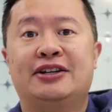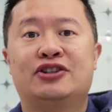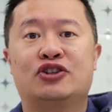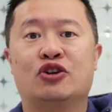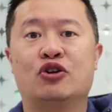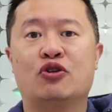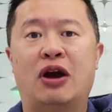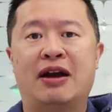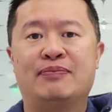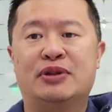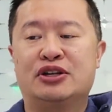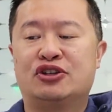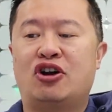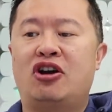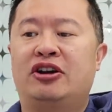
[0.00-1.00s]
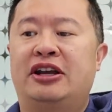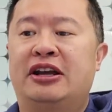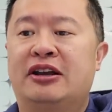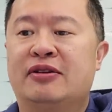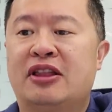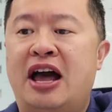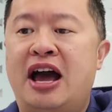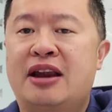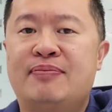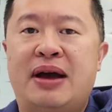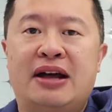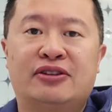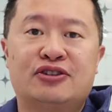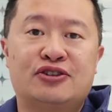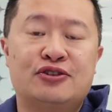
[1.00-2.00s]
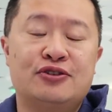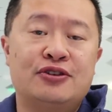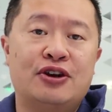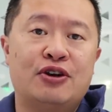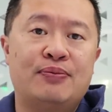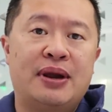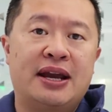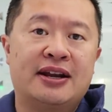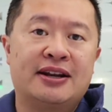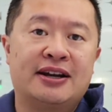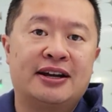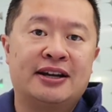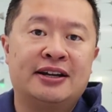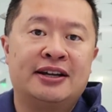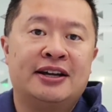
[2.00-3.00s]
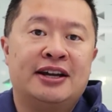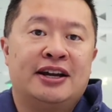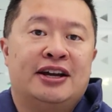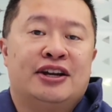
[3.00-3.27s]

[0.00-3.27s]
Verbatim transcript: So I've been talking a lot about the Studio Beta